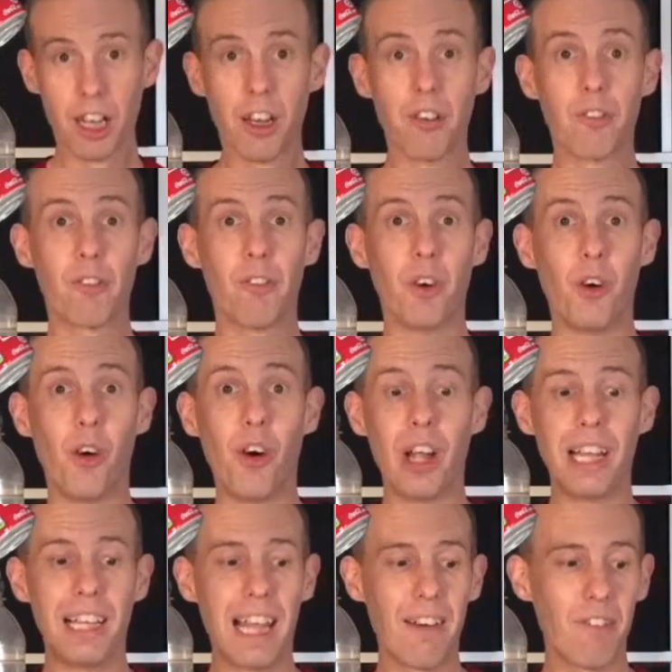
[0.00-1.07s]
Four
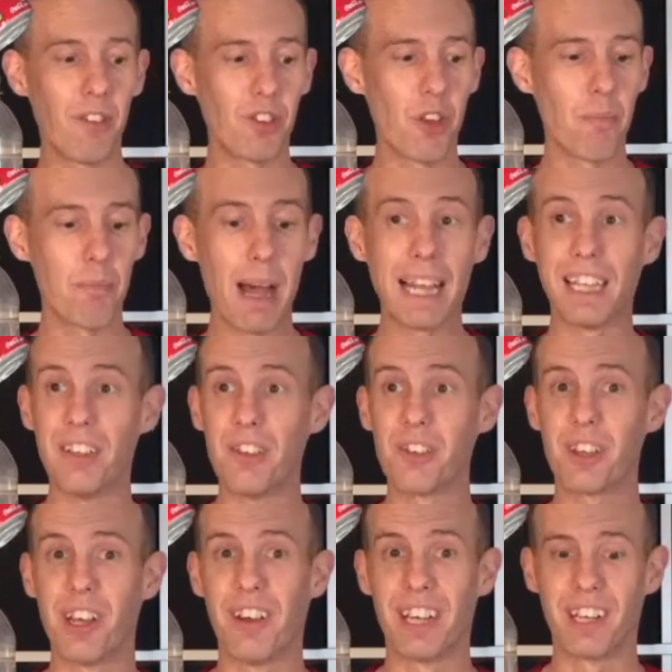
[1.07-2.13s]
levels of balance
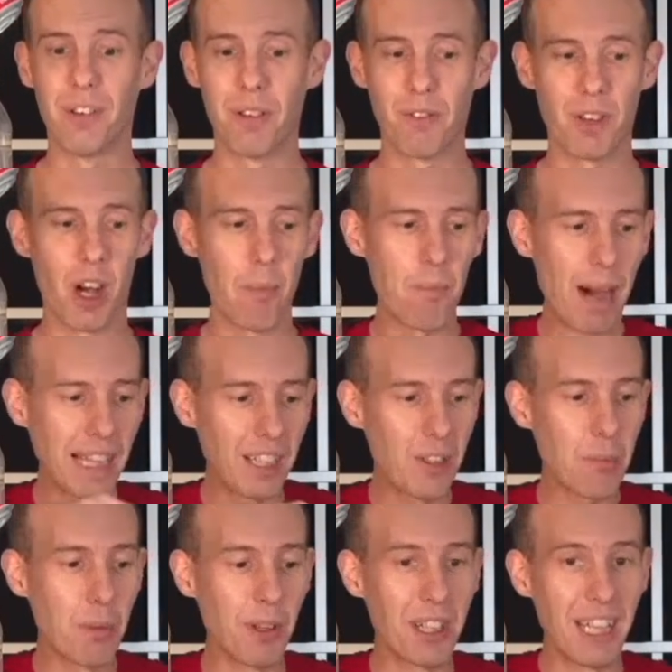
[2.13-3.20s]
going on. We've got a balance
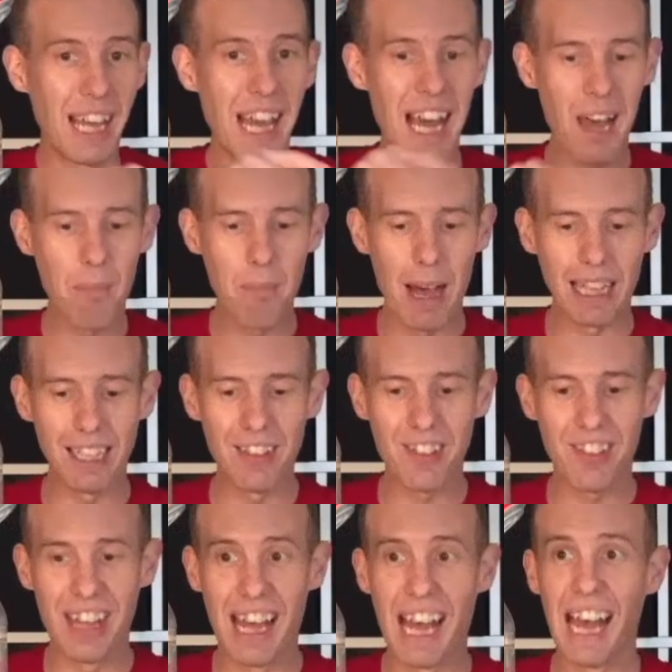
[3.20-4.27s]
point there, balance
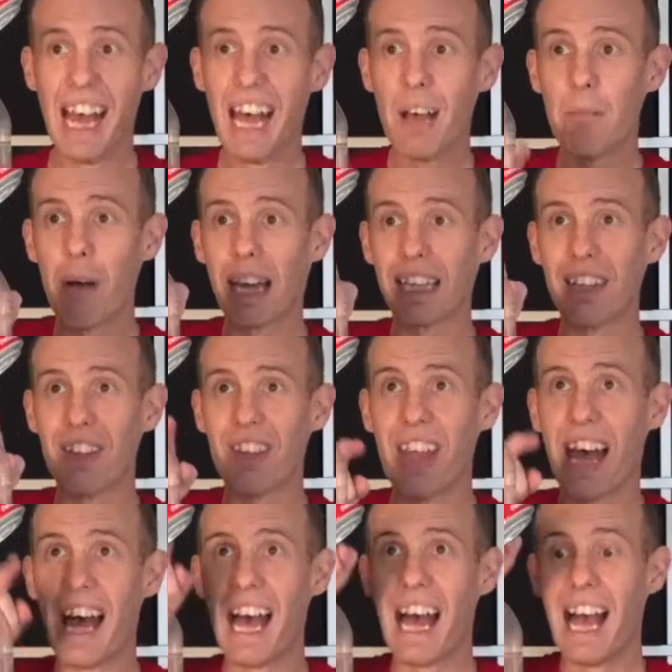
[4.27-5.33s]
there, balance
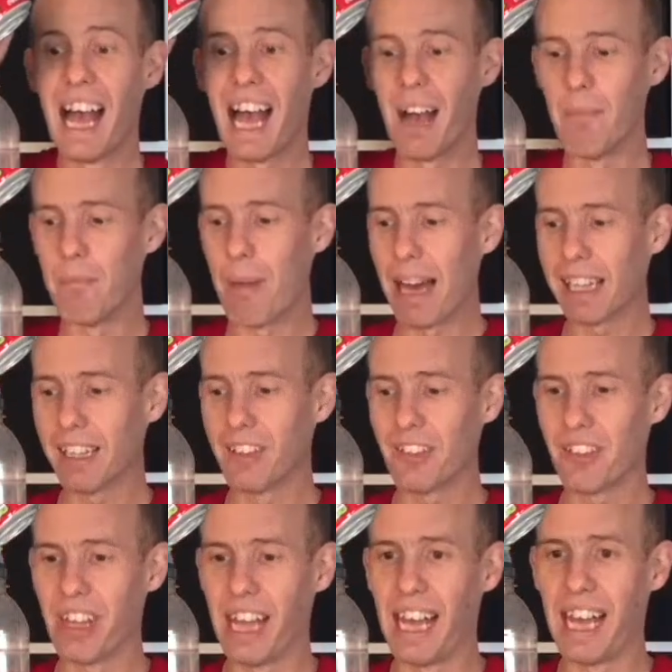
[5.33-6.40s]
there, and balance
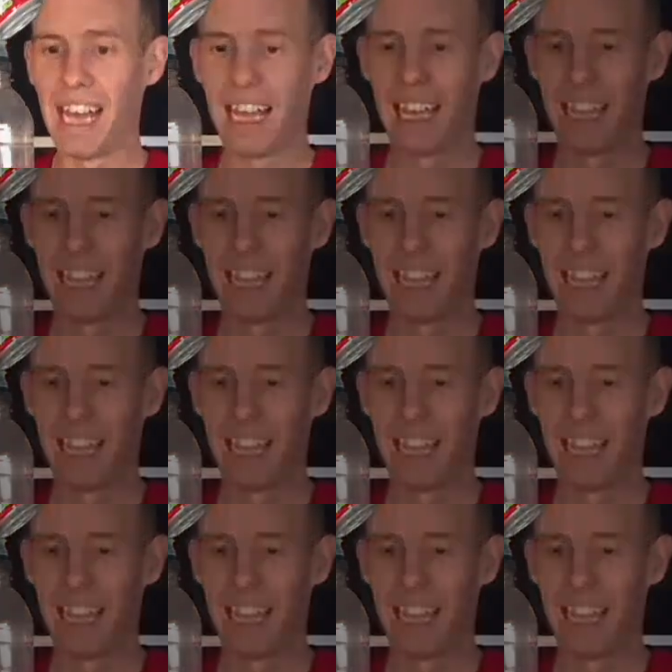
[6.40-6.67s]
there.